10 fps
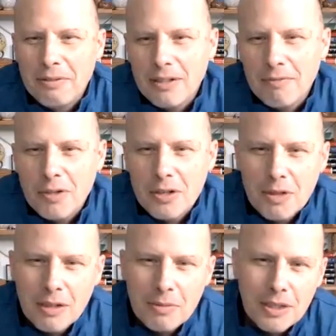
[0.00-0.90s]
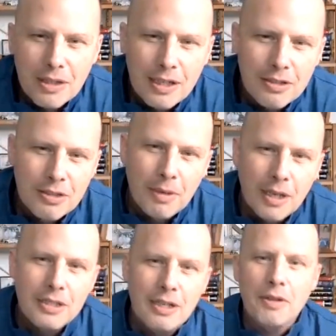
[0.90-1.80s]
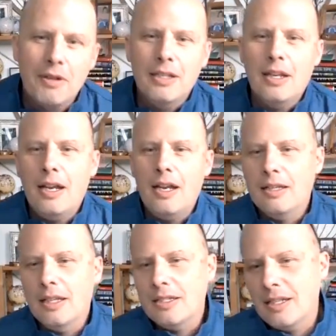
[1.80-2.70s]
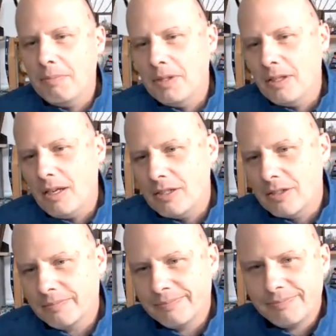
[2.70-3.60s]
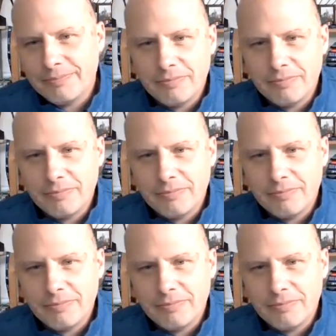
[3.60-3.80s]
Yeah. Looking forward to working with you. Thank you so much. Have a great day and let's keep in touch.